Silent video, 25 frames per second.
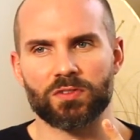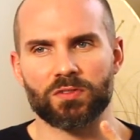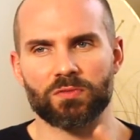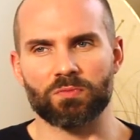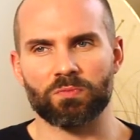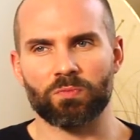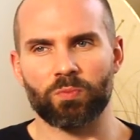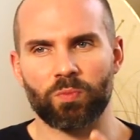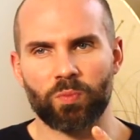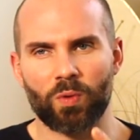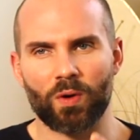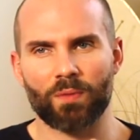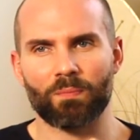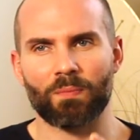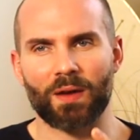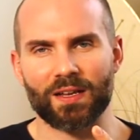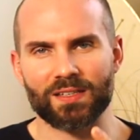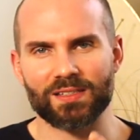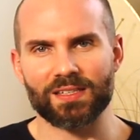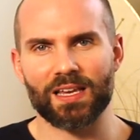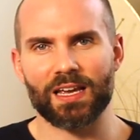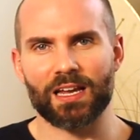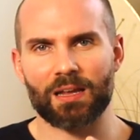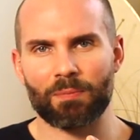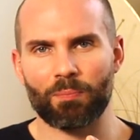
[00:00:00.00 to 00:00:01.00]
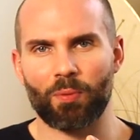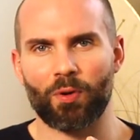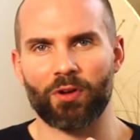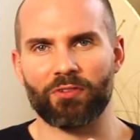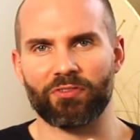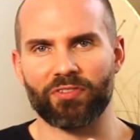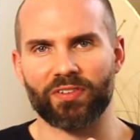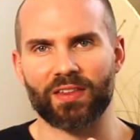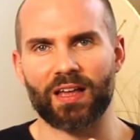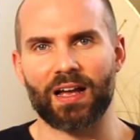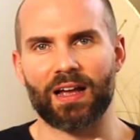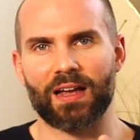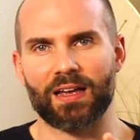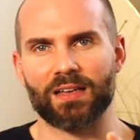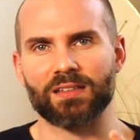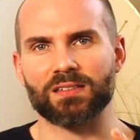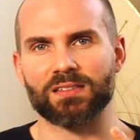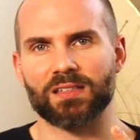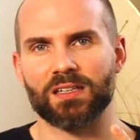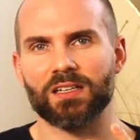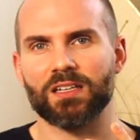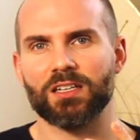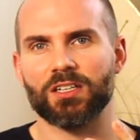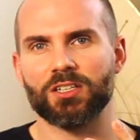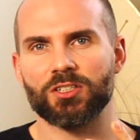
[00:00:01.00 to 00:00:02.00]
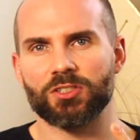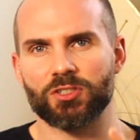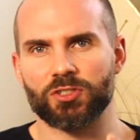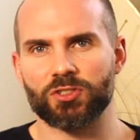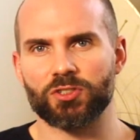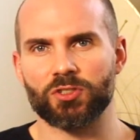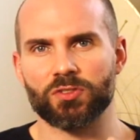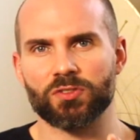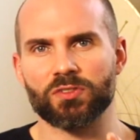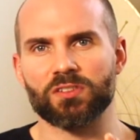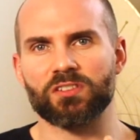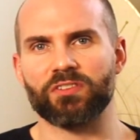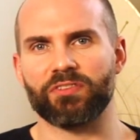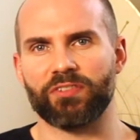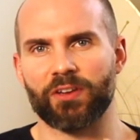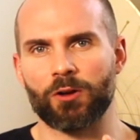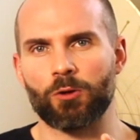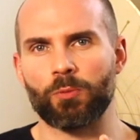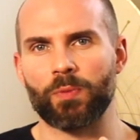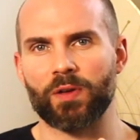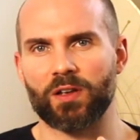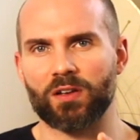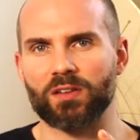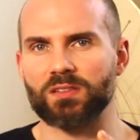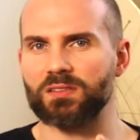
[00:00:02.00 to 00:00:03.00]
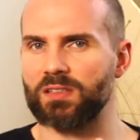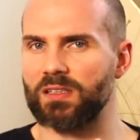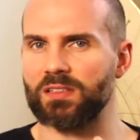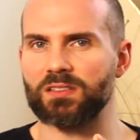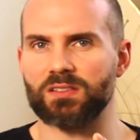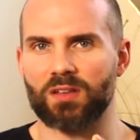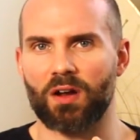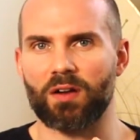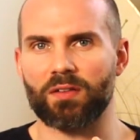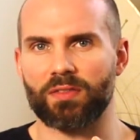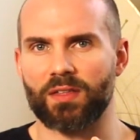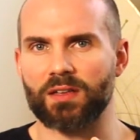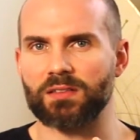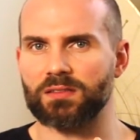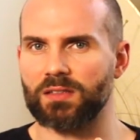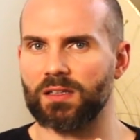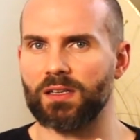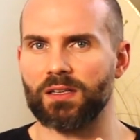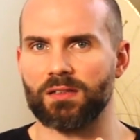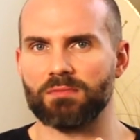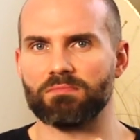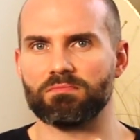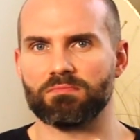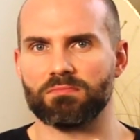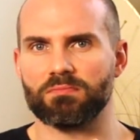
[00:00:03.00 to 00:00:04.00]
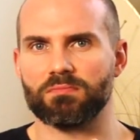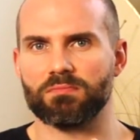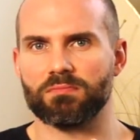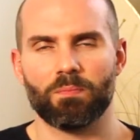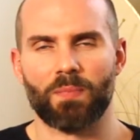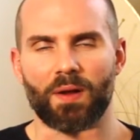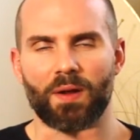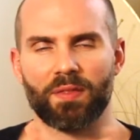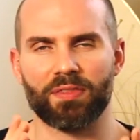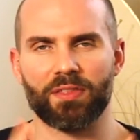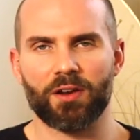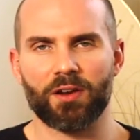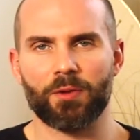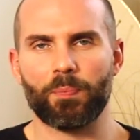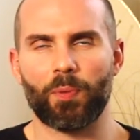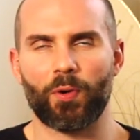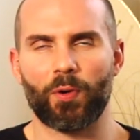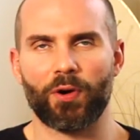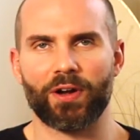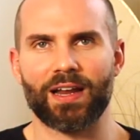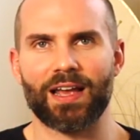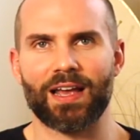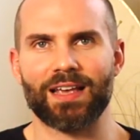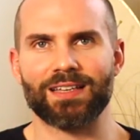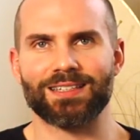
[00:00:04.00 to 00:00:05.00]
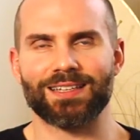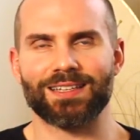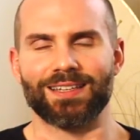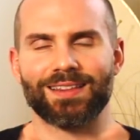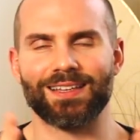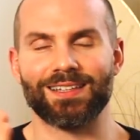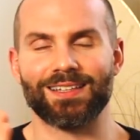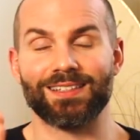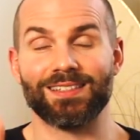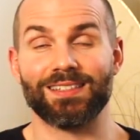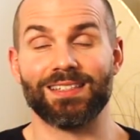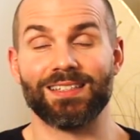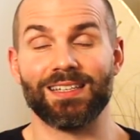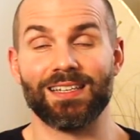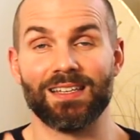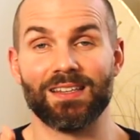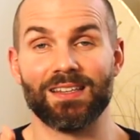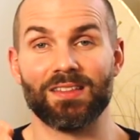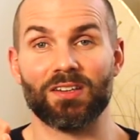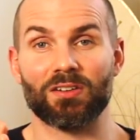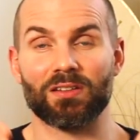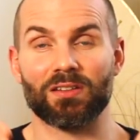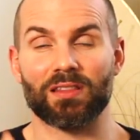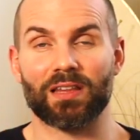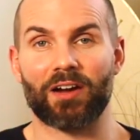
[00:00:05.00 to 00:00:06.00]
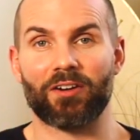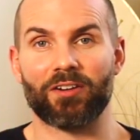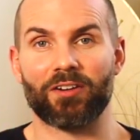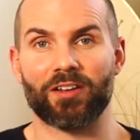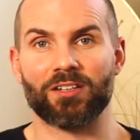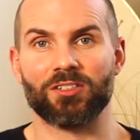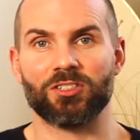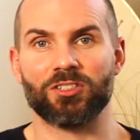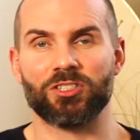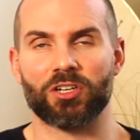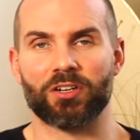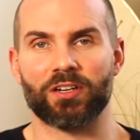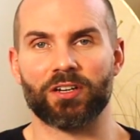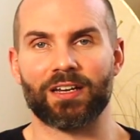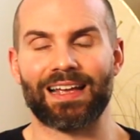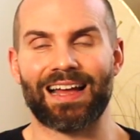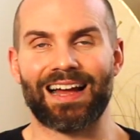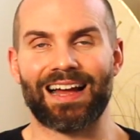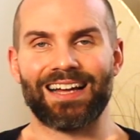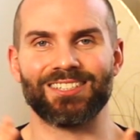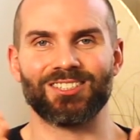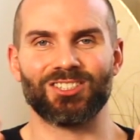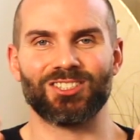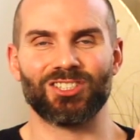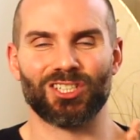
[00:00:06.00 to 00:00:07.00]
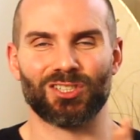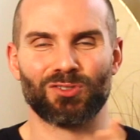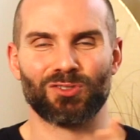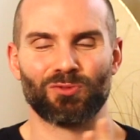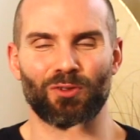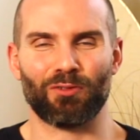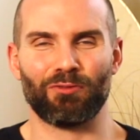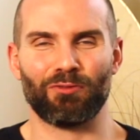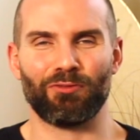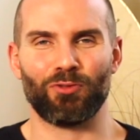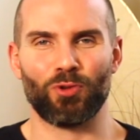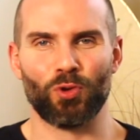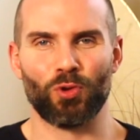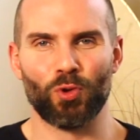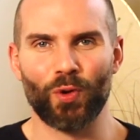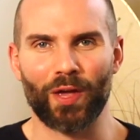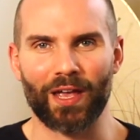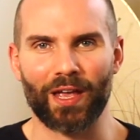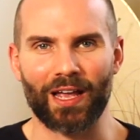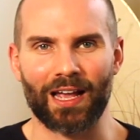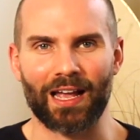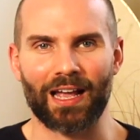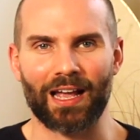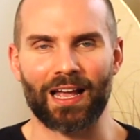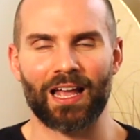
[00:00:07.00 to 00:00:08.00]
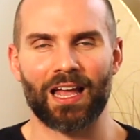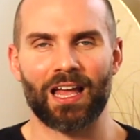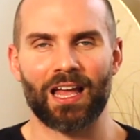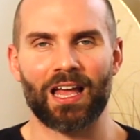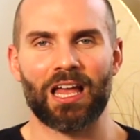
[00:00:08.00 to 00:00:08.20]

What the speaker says: what my second point for that is students fail because they start things late. My third point is that they see their learning journey as just reviewing